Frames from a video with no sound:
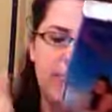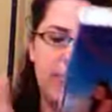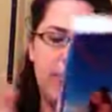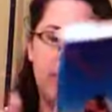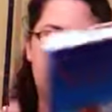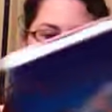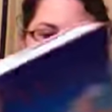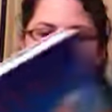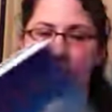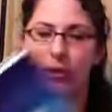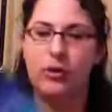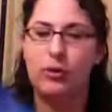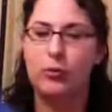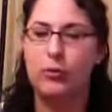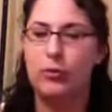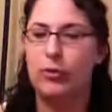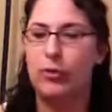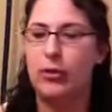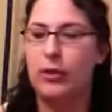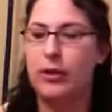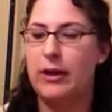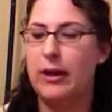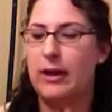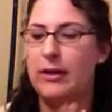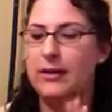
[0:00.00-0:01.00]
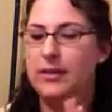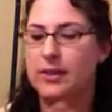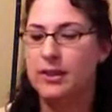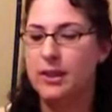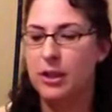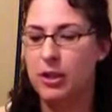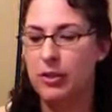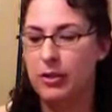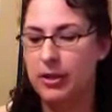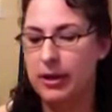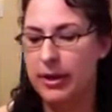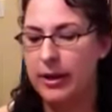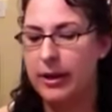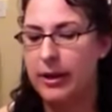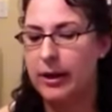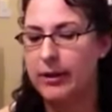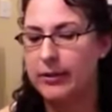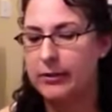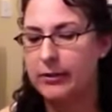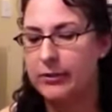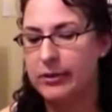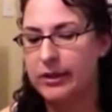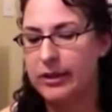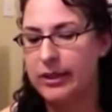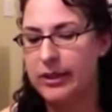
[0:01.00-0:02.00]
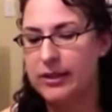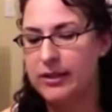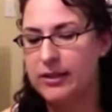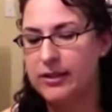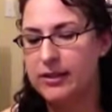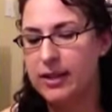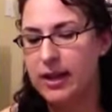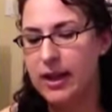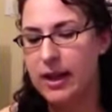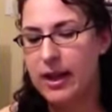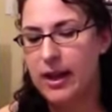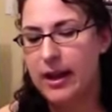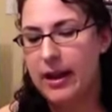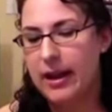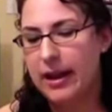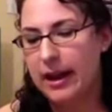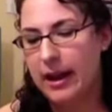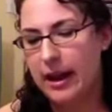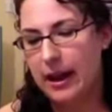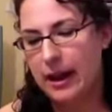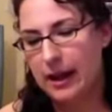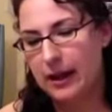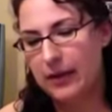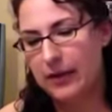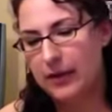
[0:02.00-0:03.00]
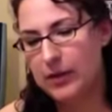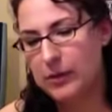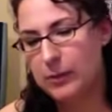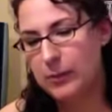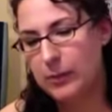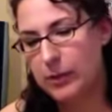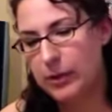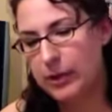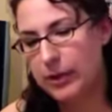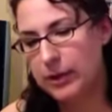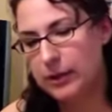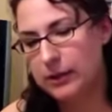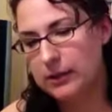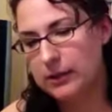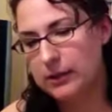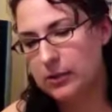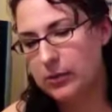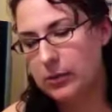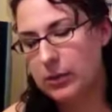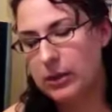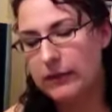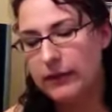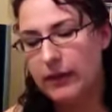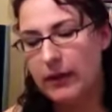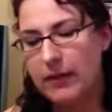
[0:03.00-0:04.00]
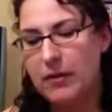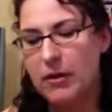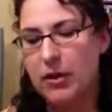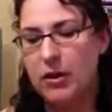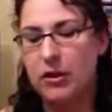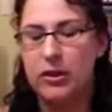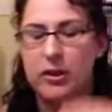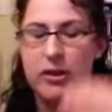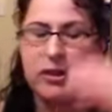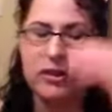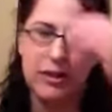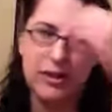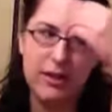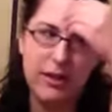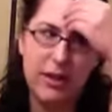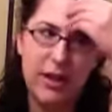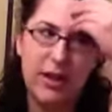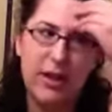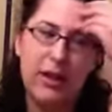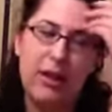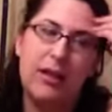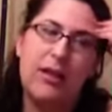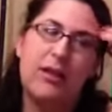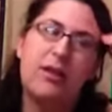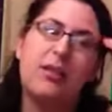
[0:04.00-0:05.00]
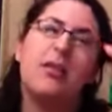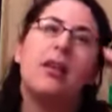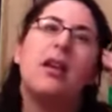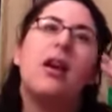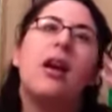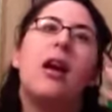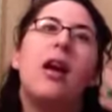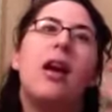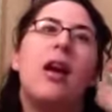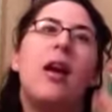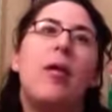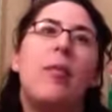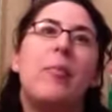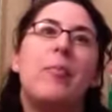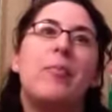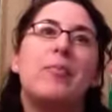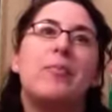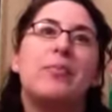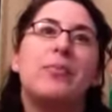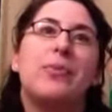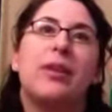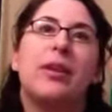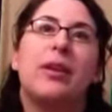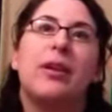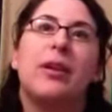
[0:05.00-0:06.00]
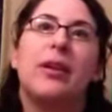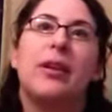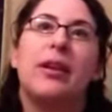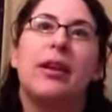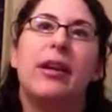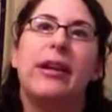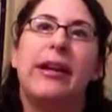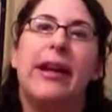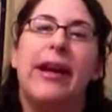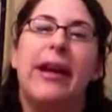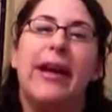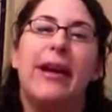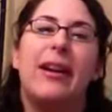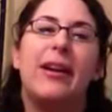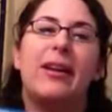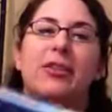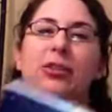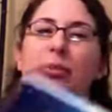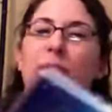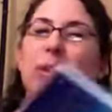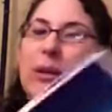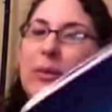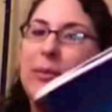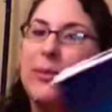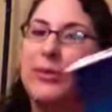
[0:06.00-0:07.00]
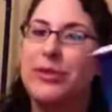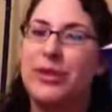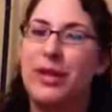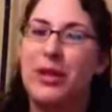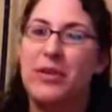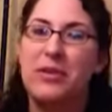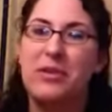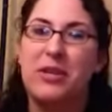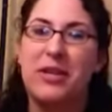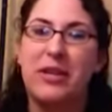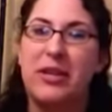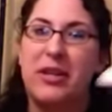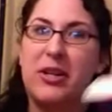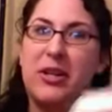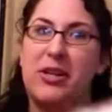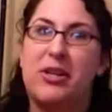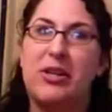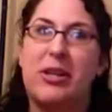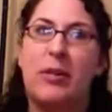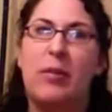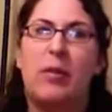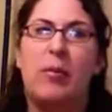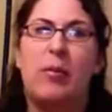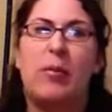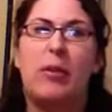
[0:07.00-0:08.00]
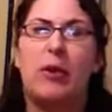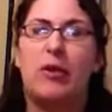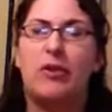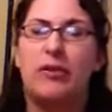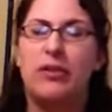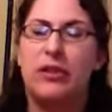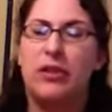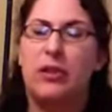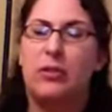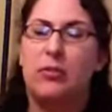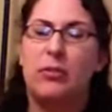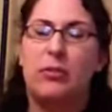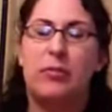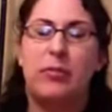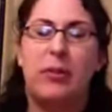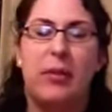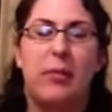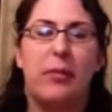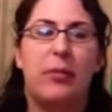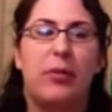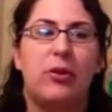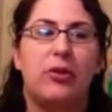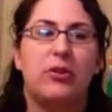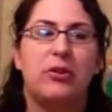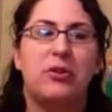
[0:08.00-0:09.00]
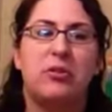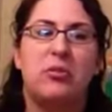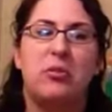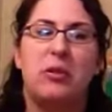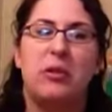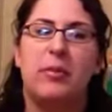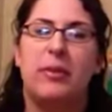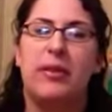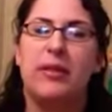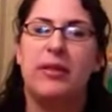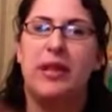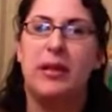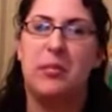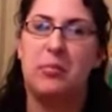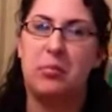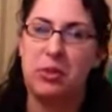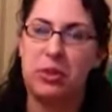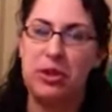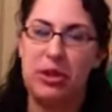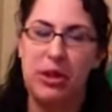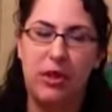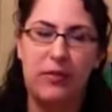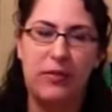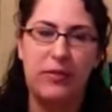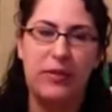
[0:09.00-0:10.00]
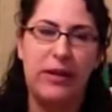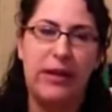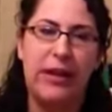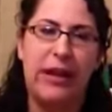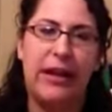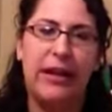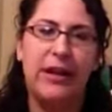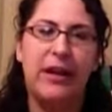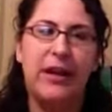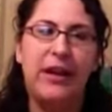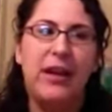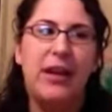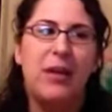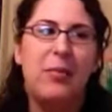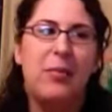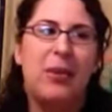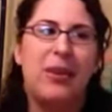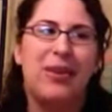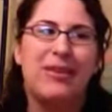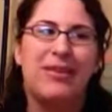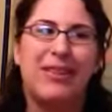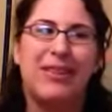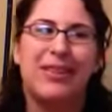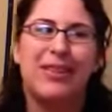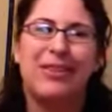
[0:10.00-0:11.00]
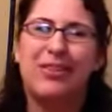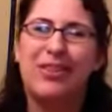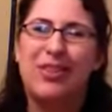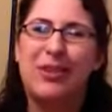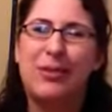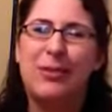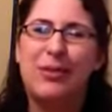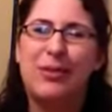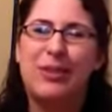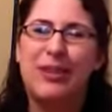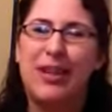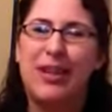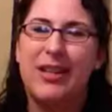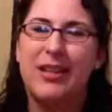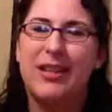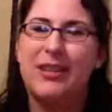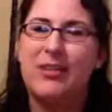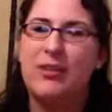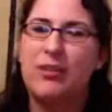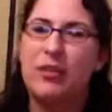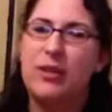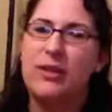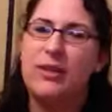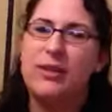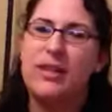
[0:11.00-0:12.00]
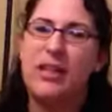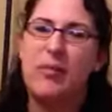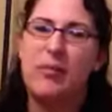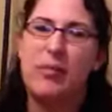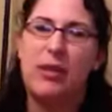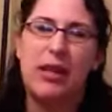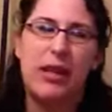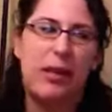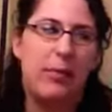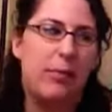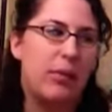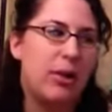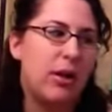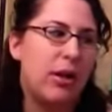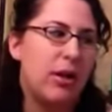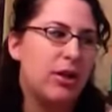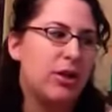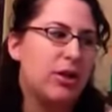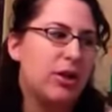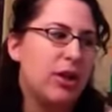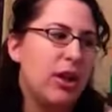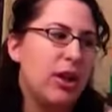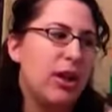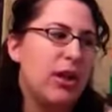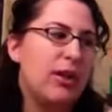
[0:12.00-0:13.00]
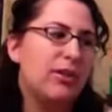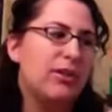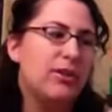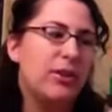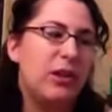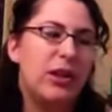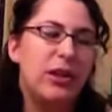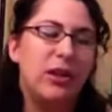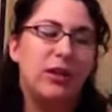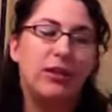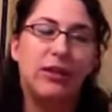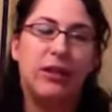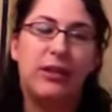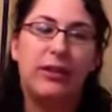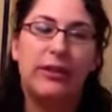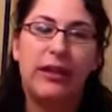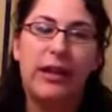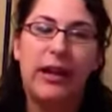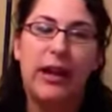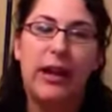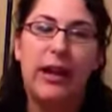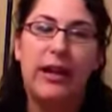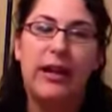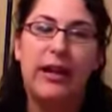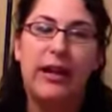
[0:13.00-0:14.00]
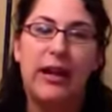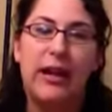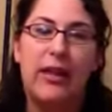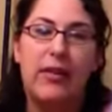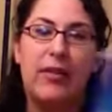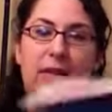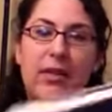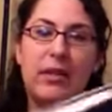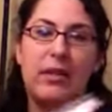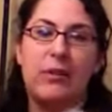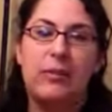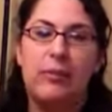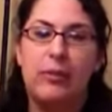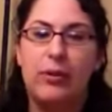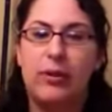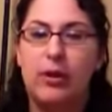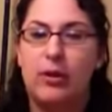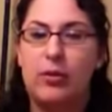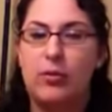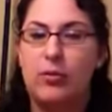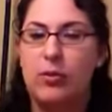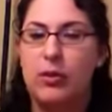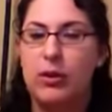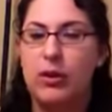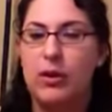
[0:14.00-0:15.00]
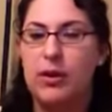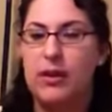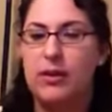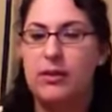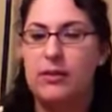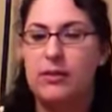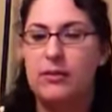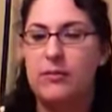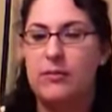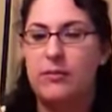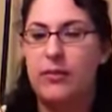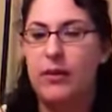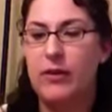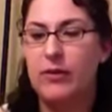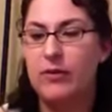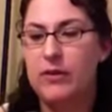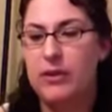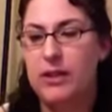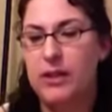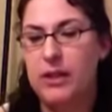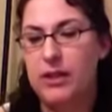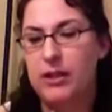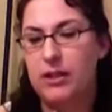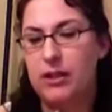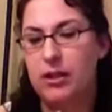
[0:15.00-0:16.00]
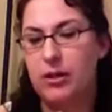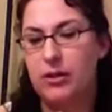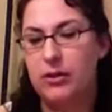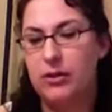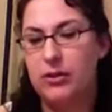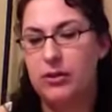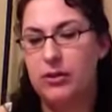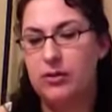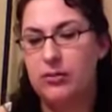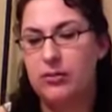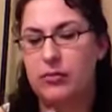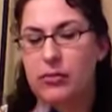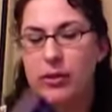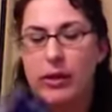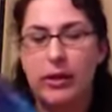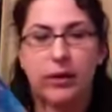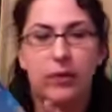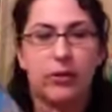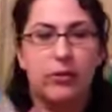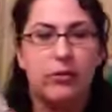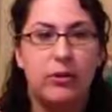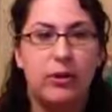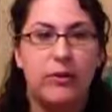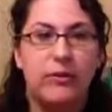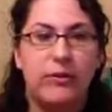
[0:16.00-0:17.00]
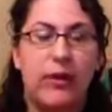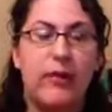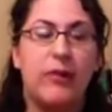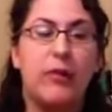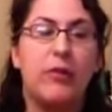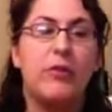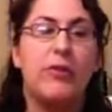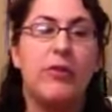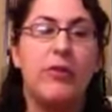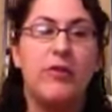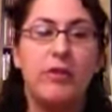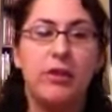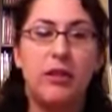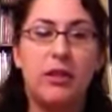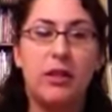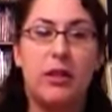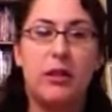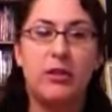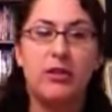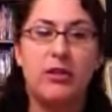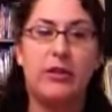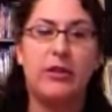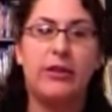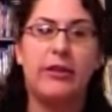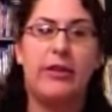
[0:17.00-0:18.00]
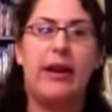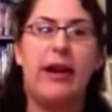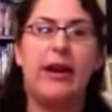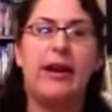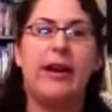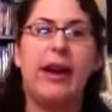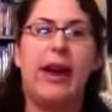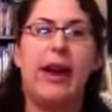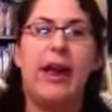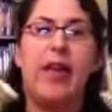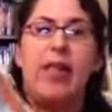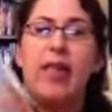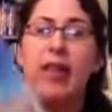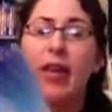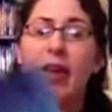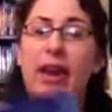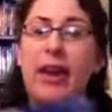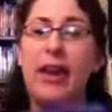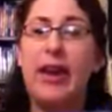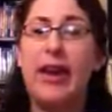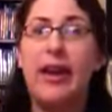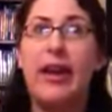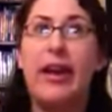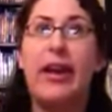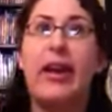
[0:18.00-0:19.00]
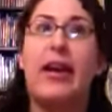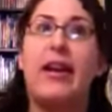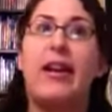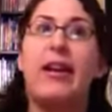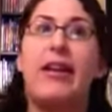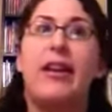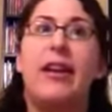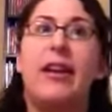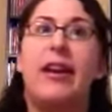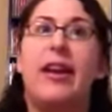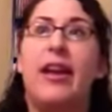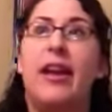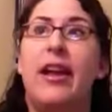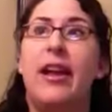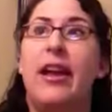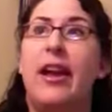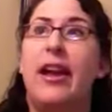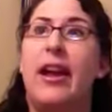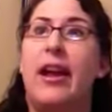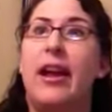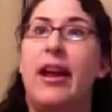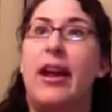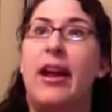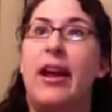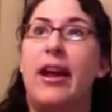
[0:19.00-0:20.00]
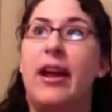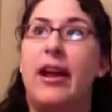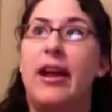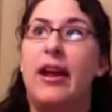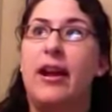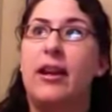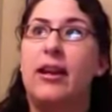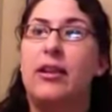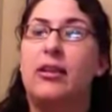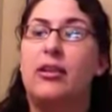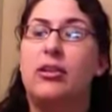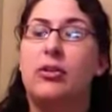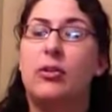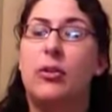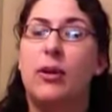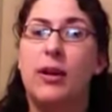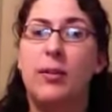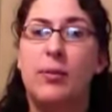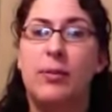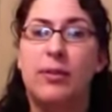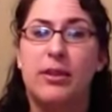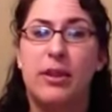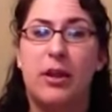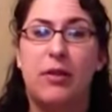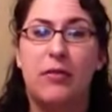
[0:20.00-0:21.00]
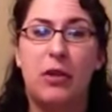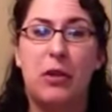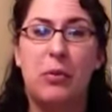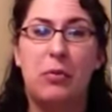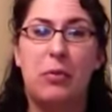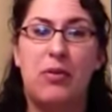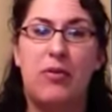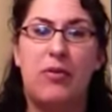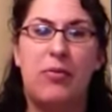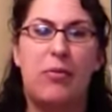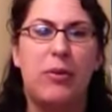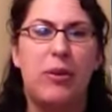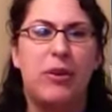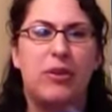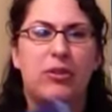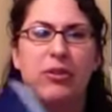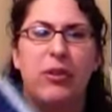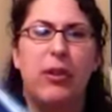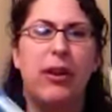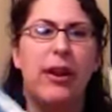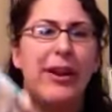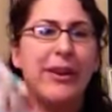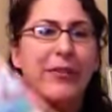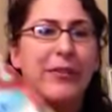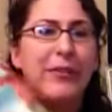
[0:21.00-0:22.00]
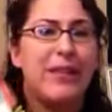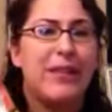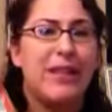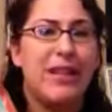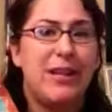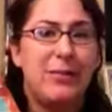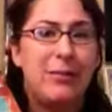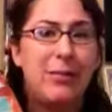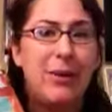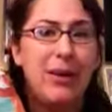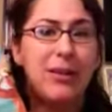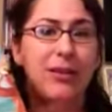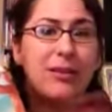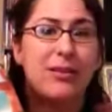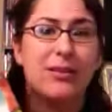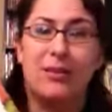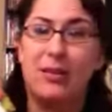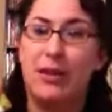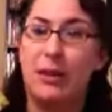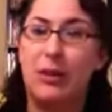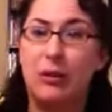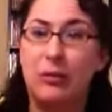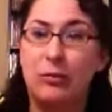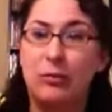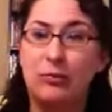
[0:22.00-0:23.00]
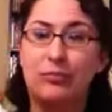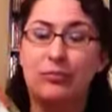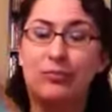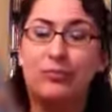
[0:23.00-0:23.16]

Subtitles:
Barnes & Noble, and I saw that it had gotten released, and this book is $25, and it had a 20% off sticker, and I'm a Barnes & Noble member, so it would have been 10% off of that, but I was like, 30% didn't really save me that much. So I looked online, and this book was $15, regular $25, it was $15 online, and then I had a 20% off coupon from there, so I got it for $10, so